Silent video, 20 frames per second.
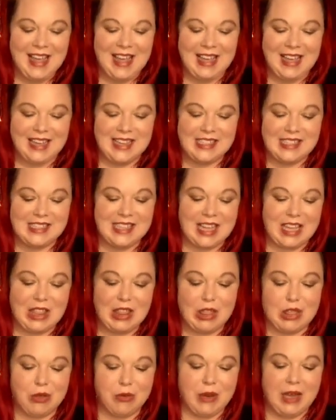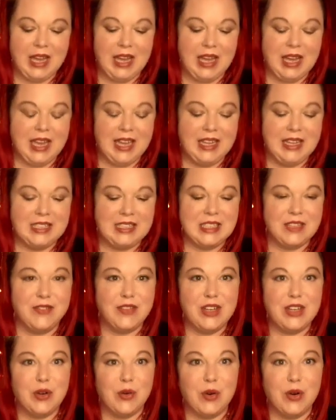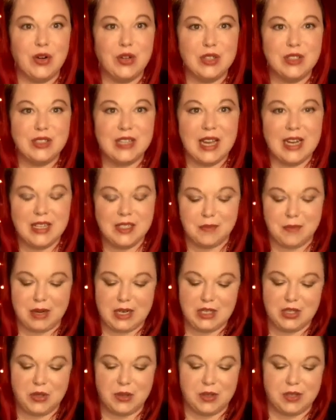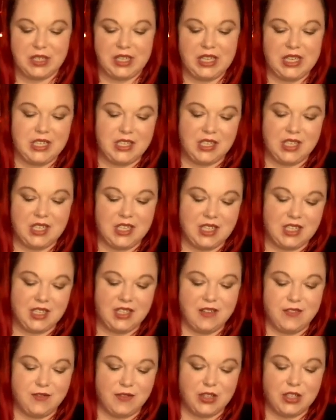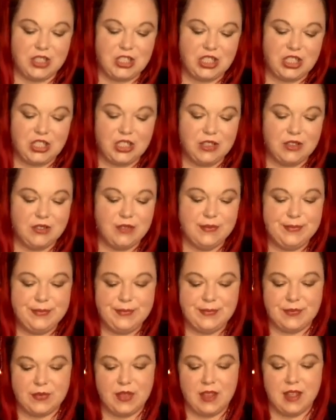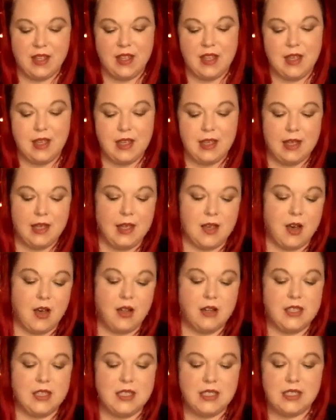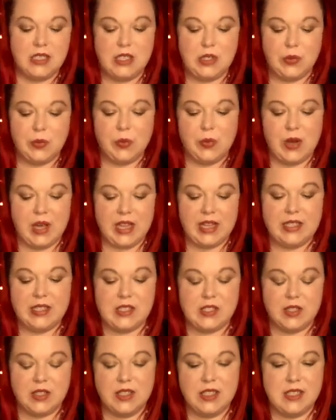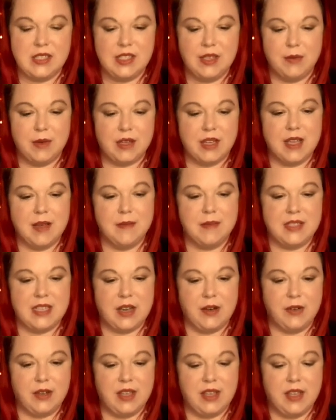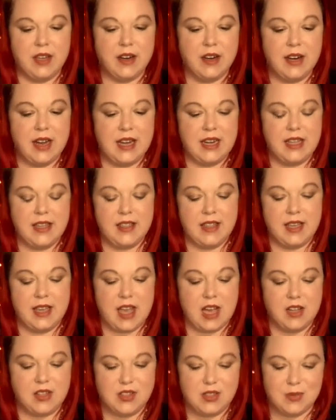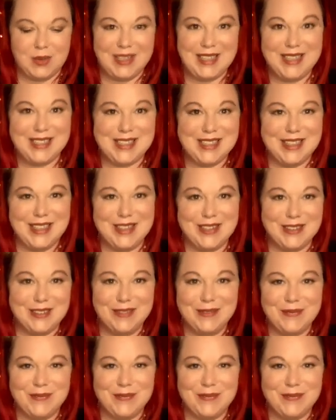It's like 3 different oracle decks by Doreen Virtue, all into one. So let's see what comes out here. Anything else we need to know